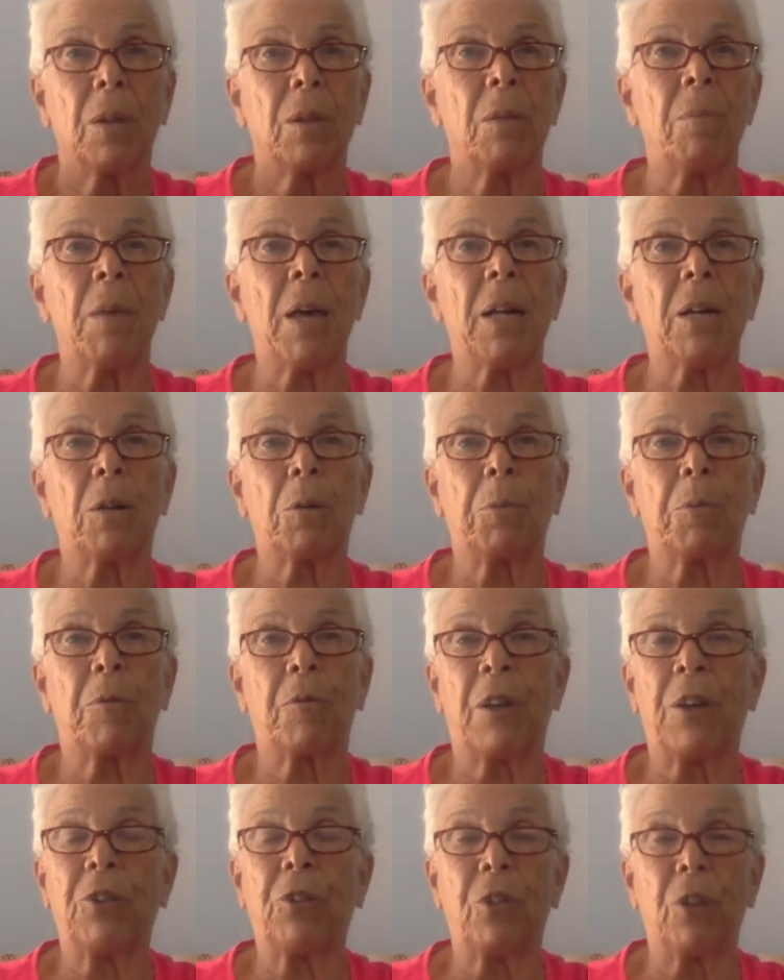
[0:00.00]
the medical
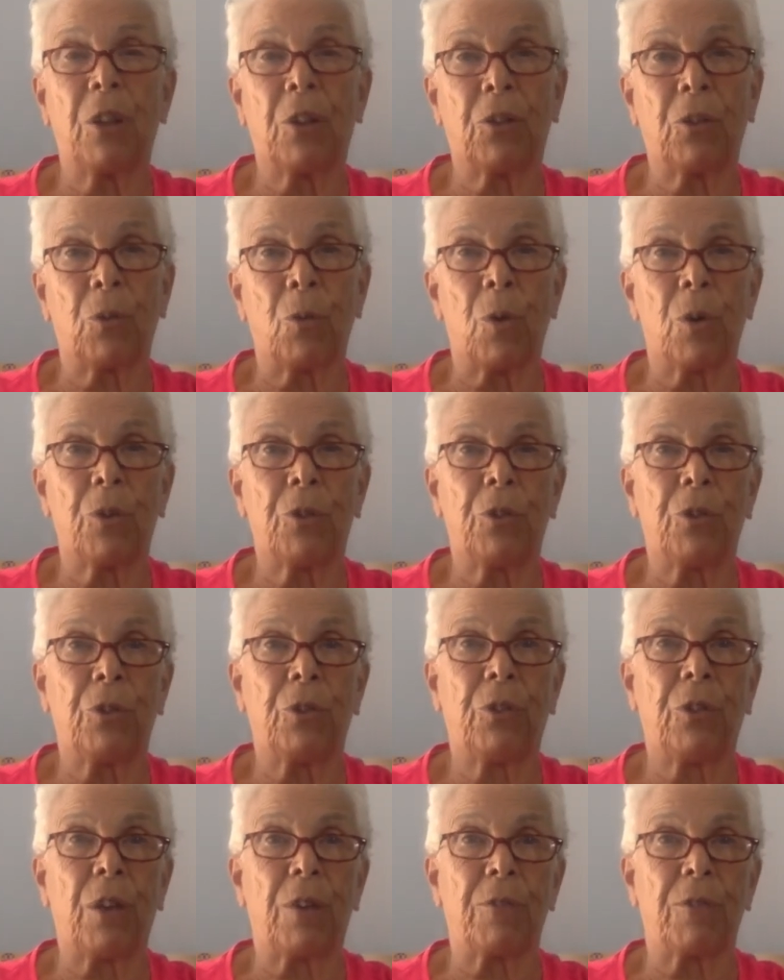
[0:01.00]
profession doesn't want you to
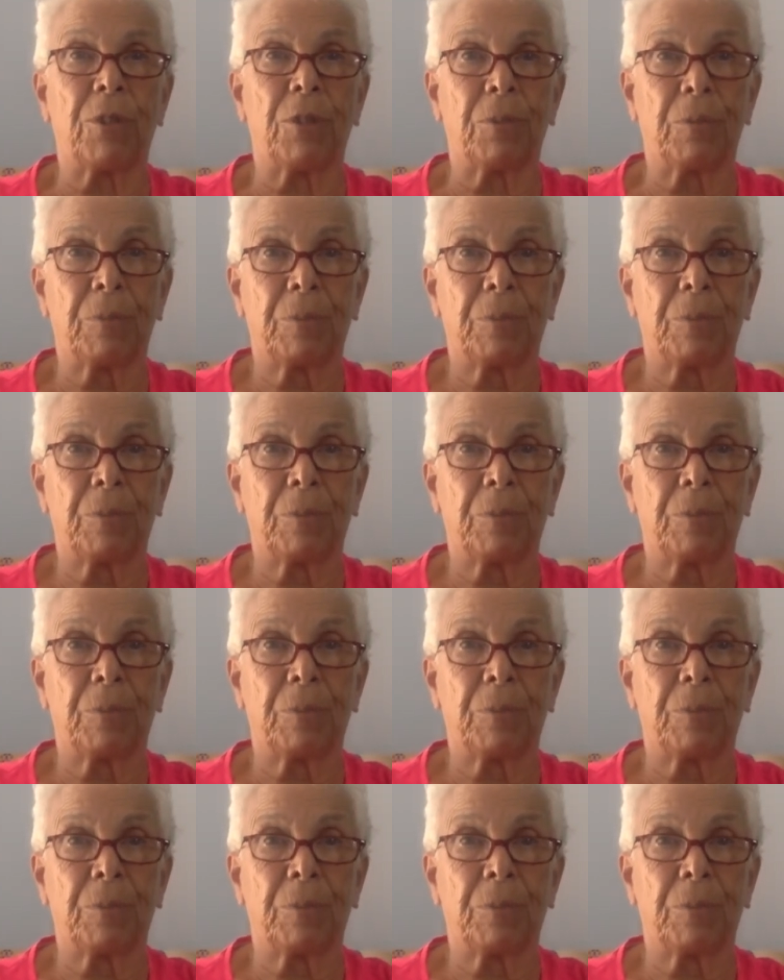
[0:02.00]
suffer.